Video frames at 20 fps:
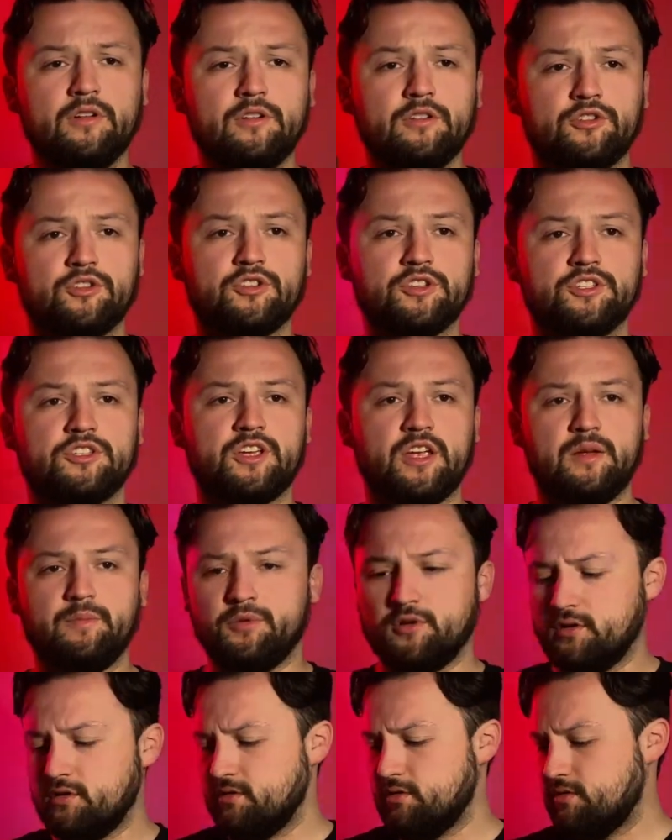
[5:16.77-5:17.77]
to the
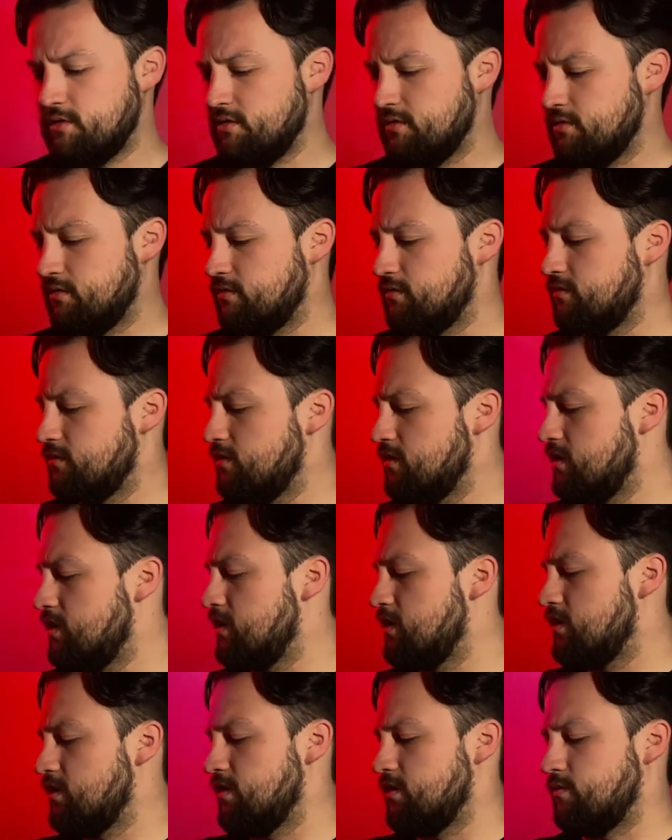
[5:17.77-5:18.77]
saber
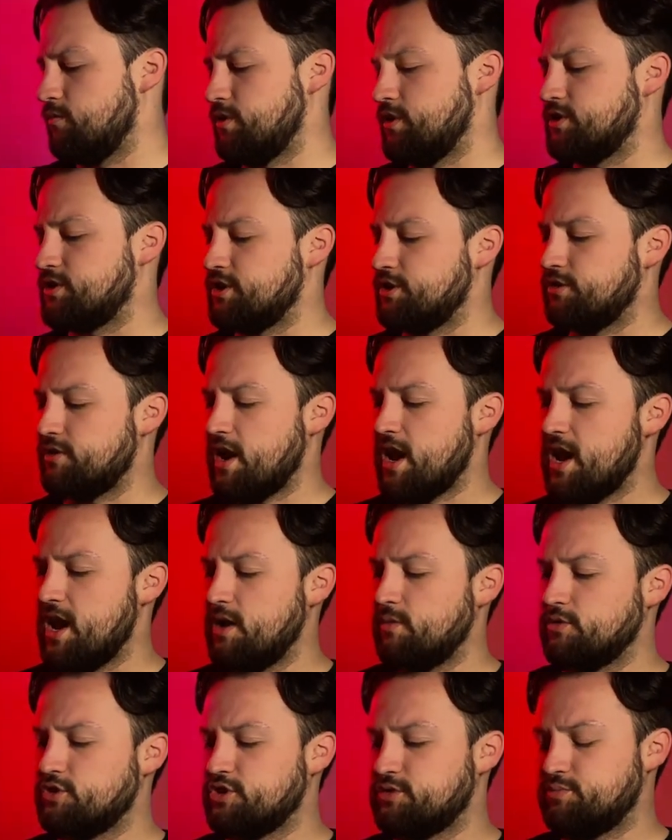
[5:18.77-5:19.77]
when it's in your
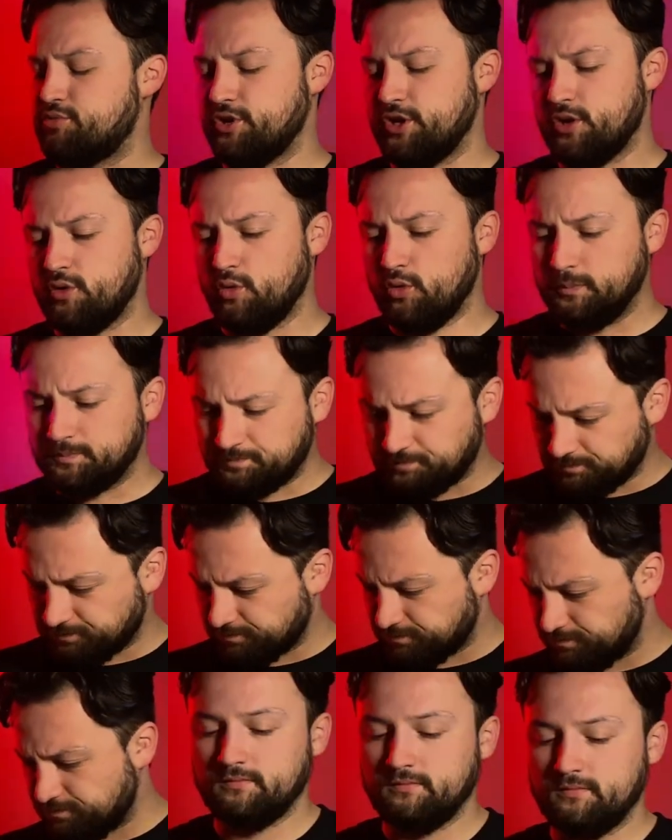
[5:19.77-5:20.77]
hand, which is pretty cool.
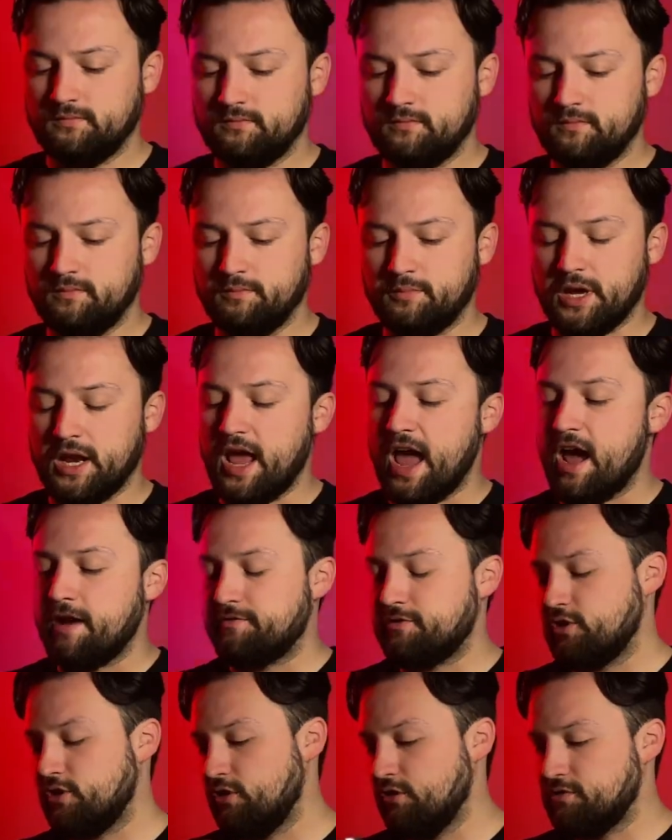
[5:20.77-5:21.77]
But
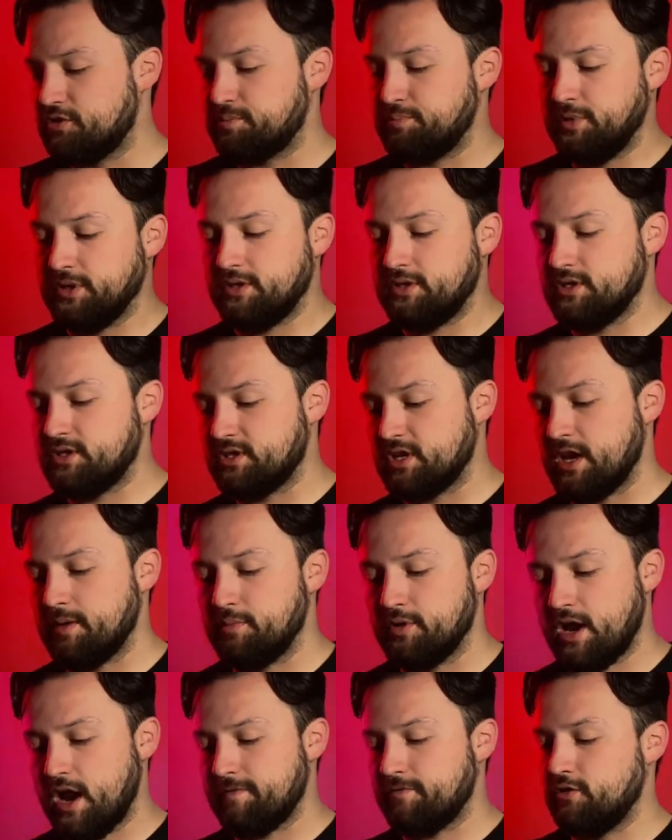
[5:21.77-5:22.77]
after you've split the
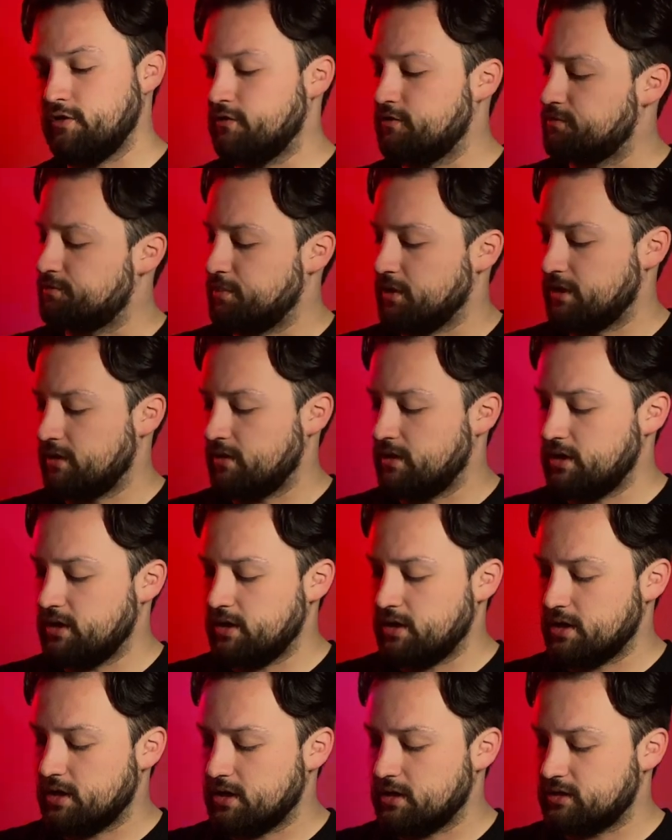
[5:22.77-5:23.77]
saber, after you split
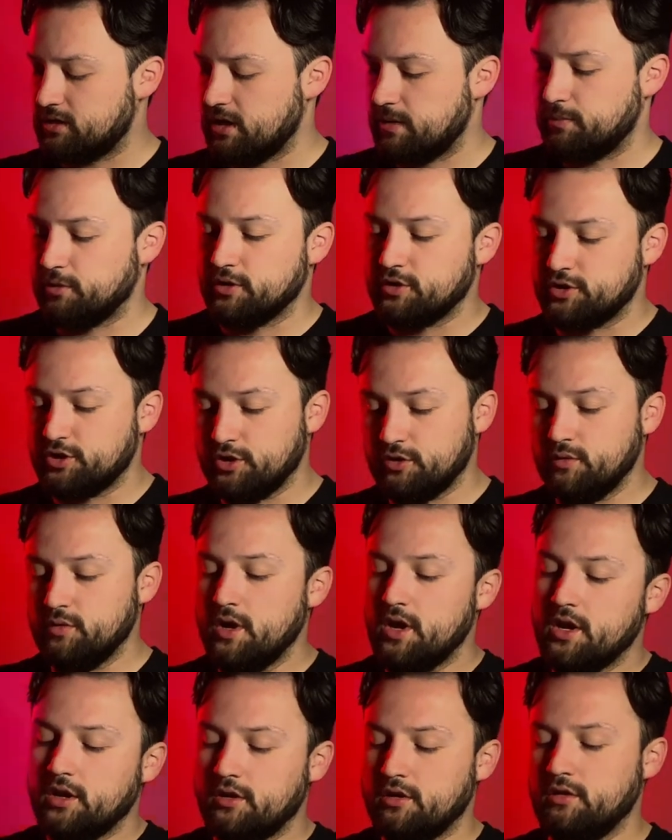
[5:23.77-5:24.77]
the saber in two,
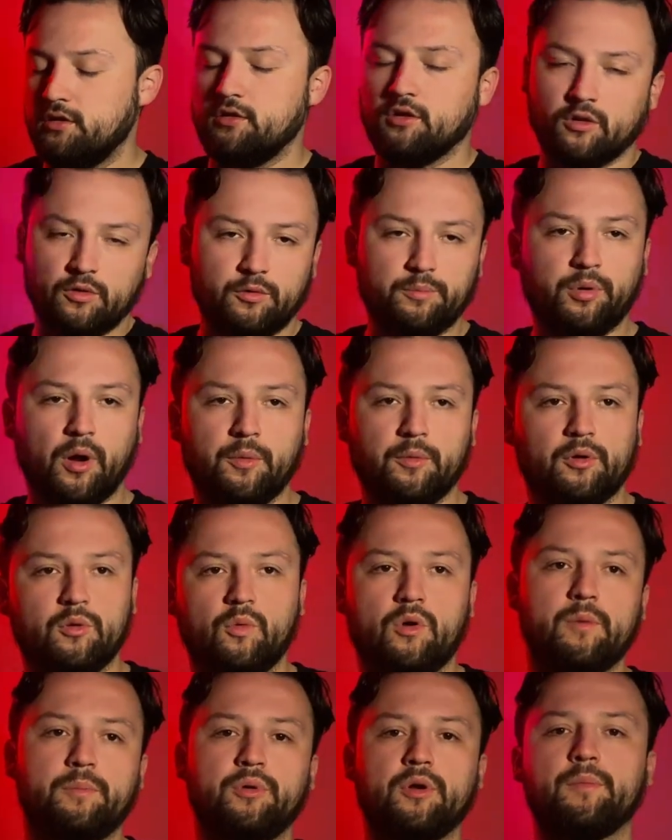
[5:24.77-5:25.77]
you're probably gonna
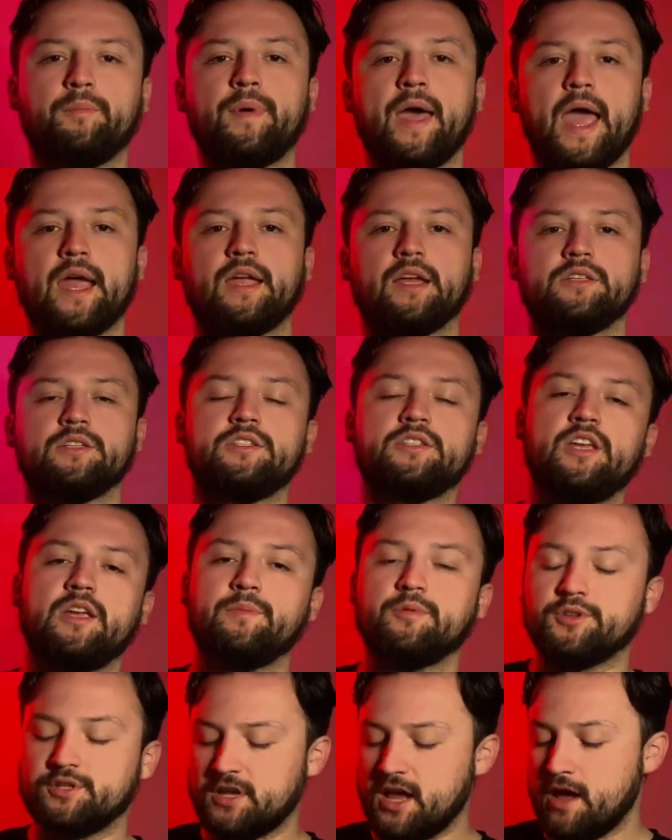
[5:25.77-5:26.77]
want to put it back as a
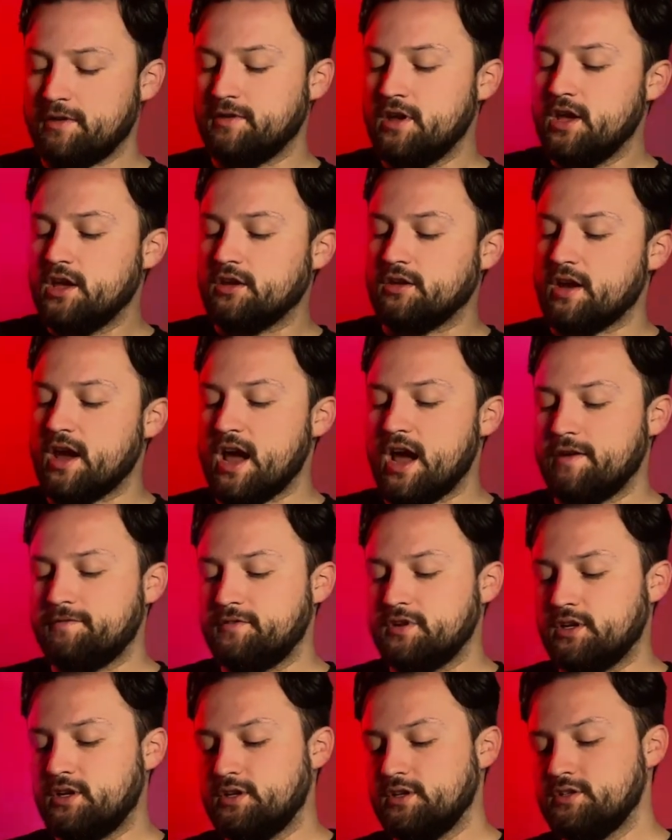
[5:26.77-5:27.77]
saber staff. You have
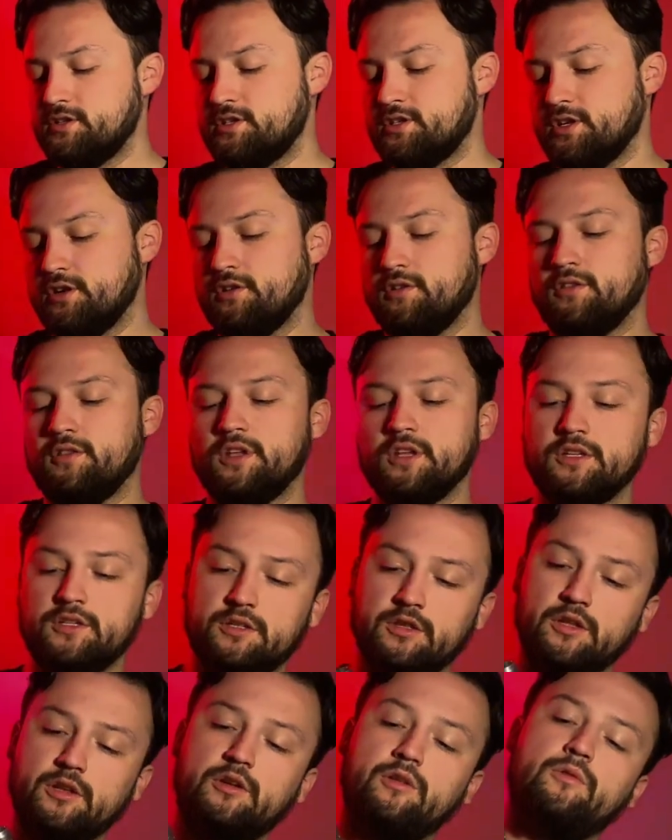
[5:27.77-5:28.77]
to consider this
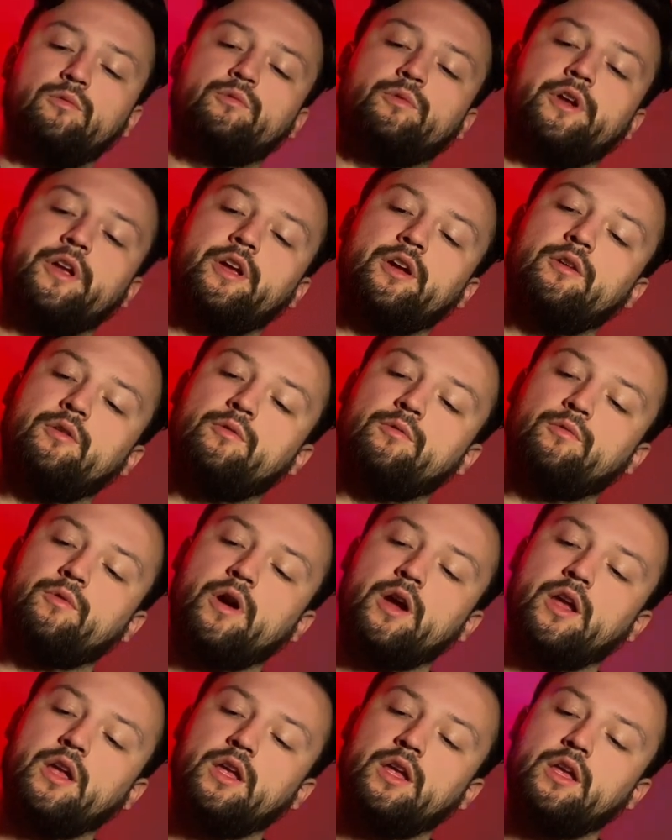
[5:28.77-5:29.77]
little ring
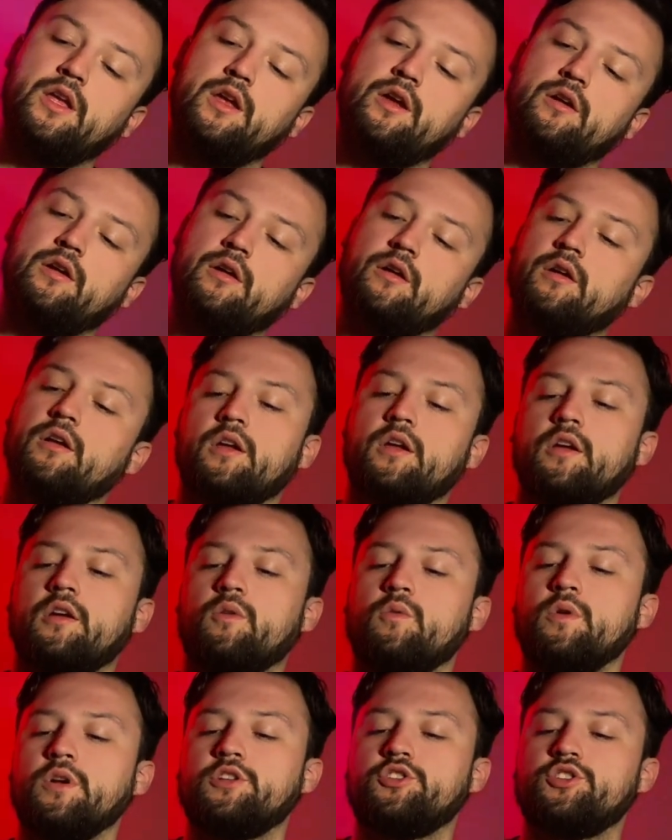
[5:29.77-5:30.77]
right here,
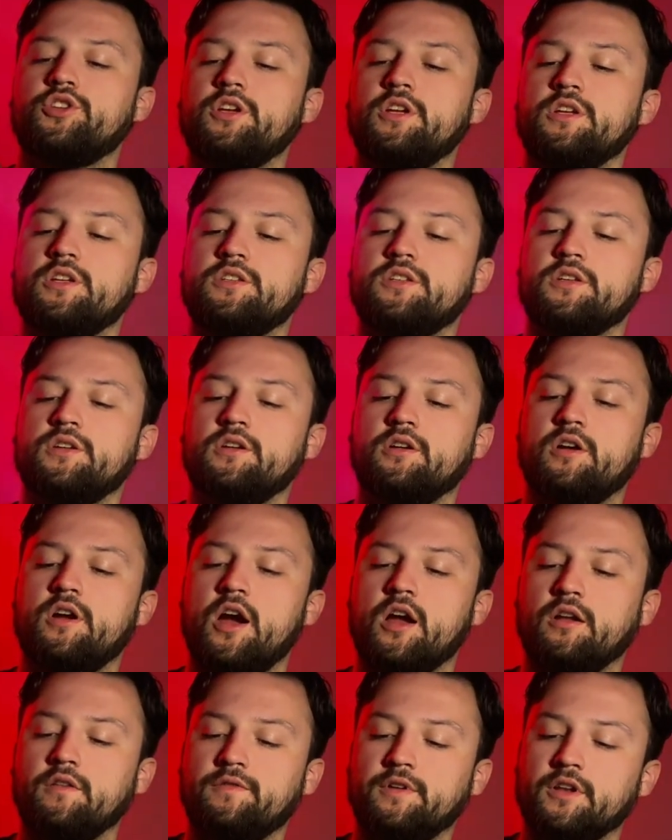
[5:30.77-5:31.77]
which is
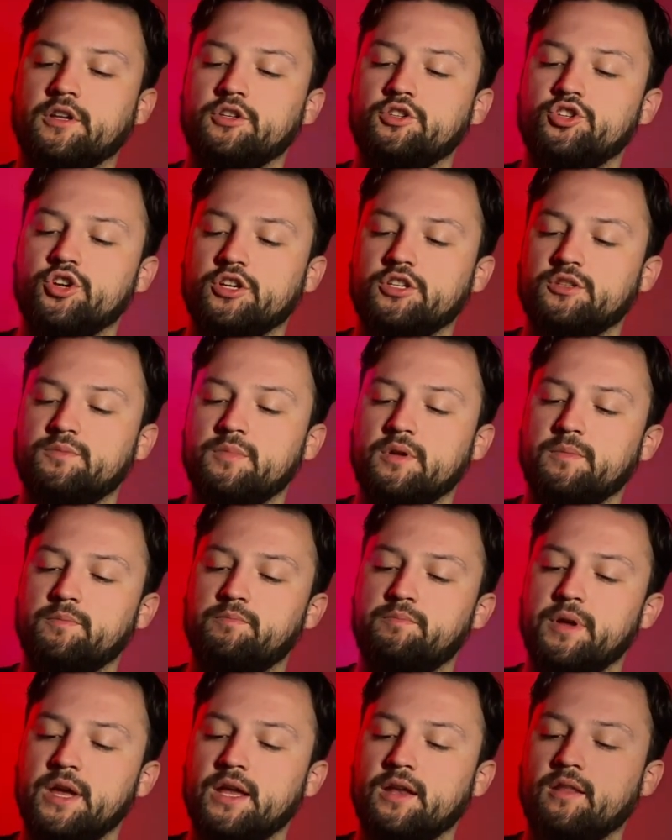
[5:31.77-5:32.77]
kind of an adjustment
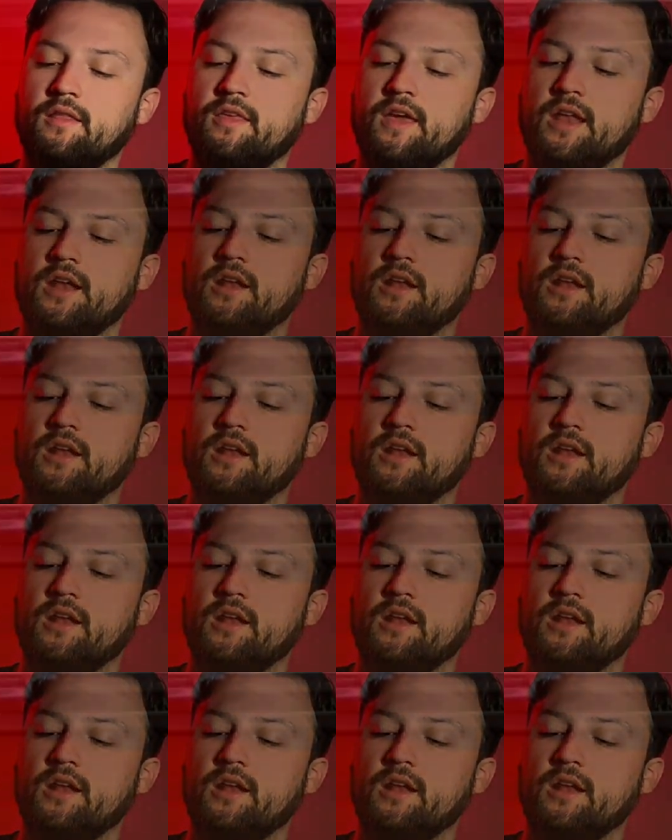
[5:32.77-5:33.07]
bit that